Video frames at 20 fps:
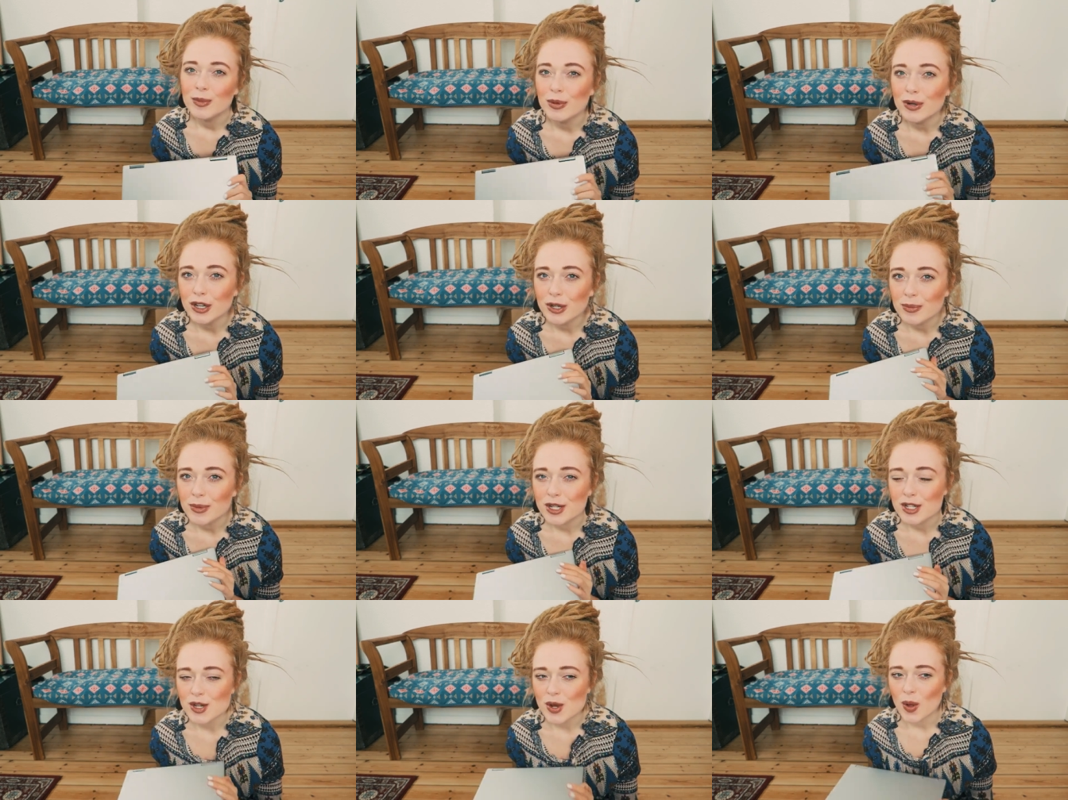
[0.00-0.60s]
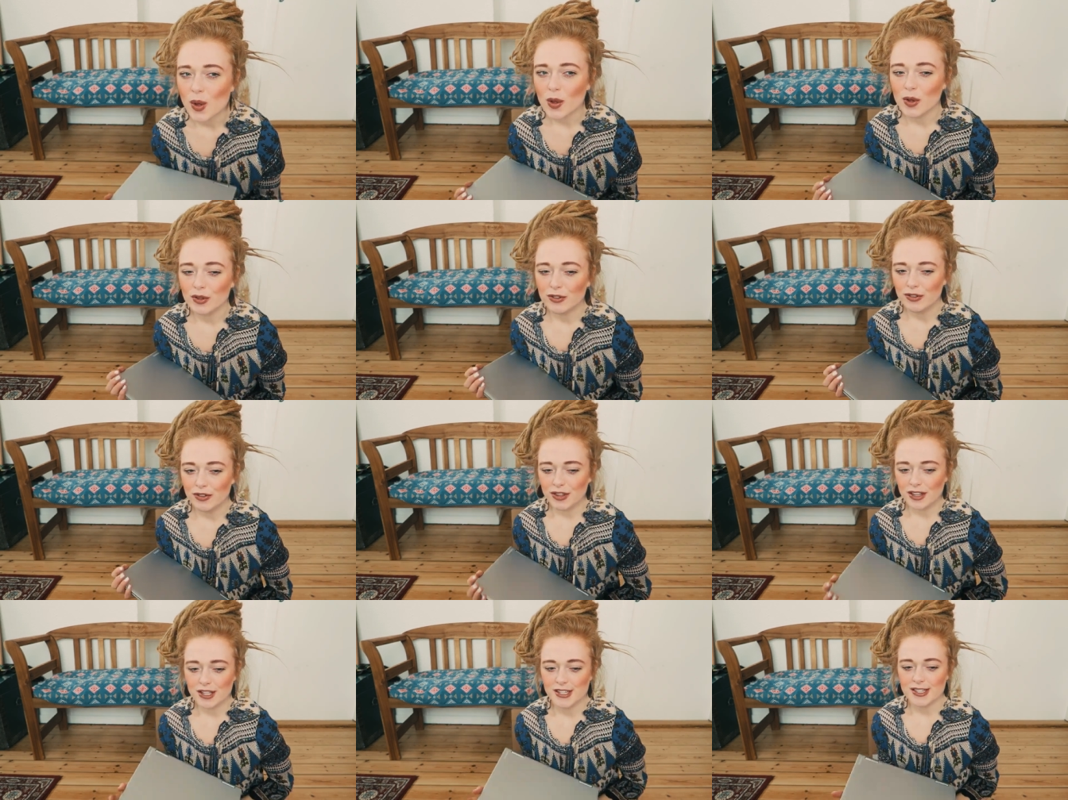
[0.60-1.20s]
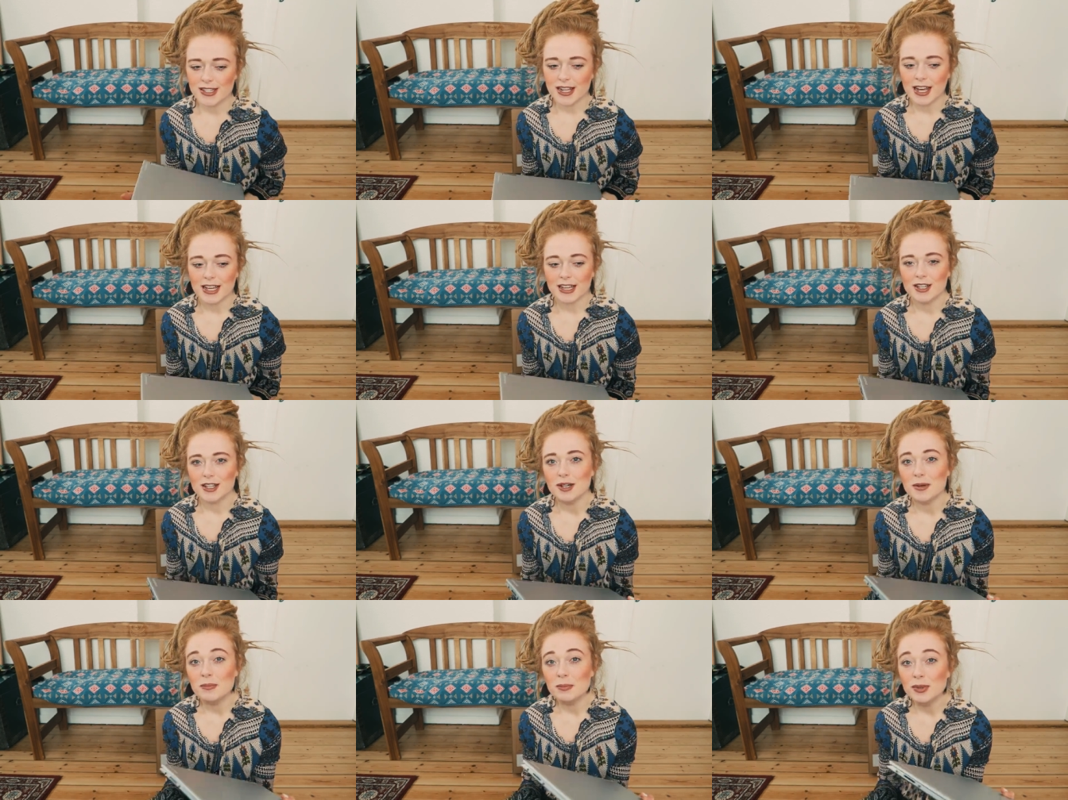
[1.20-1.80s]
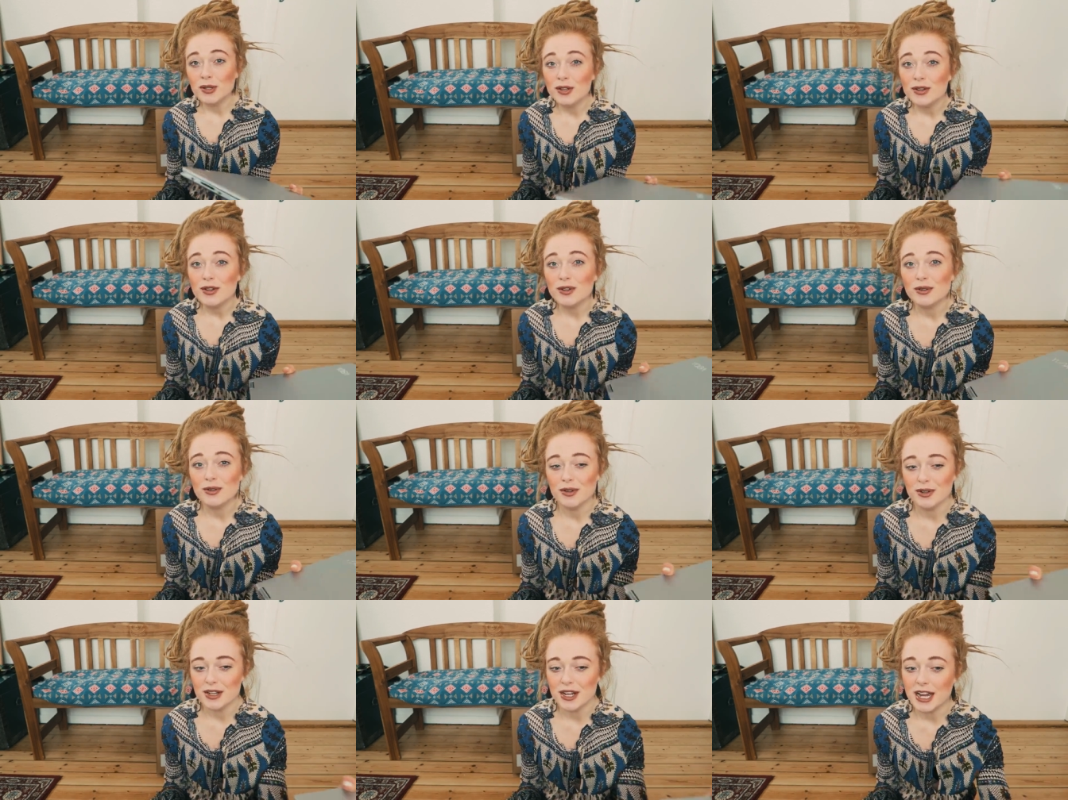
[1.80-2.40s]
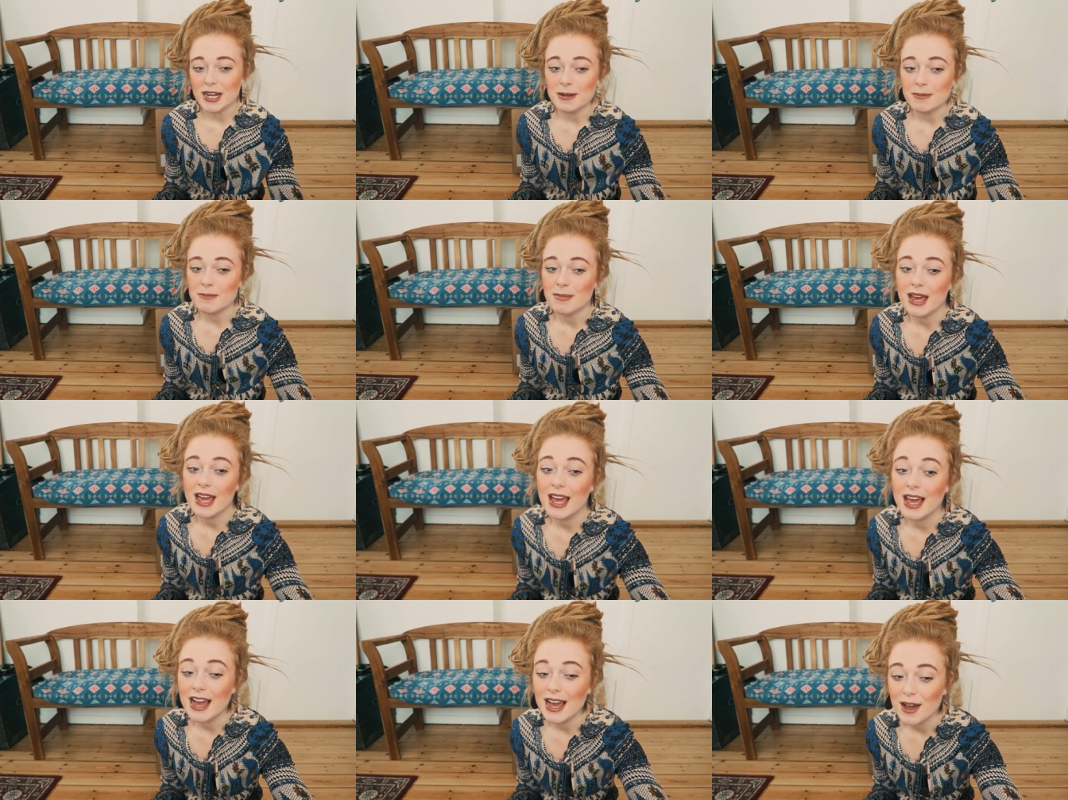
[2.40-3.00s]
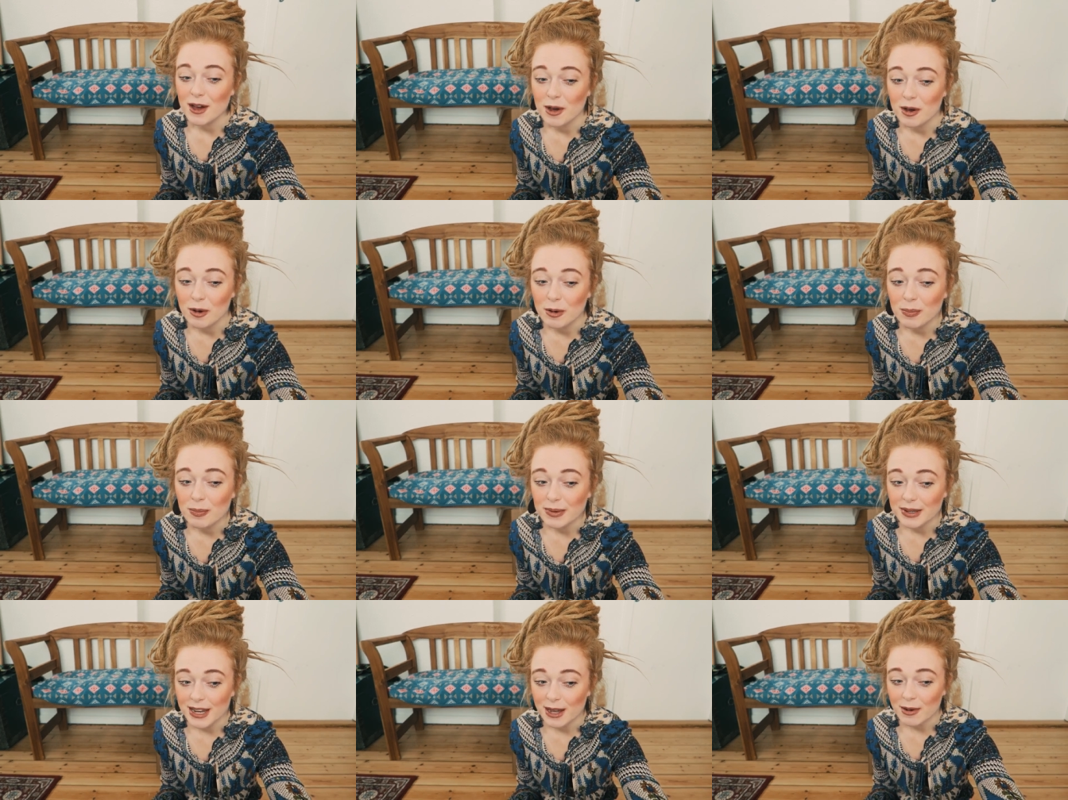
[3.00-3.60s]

pretty much all for this like computer nightmare I hope.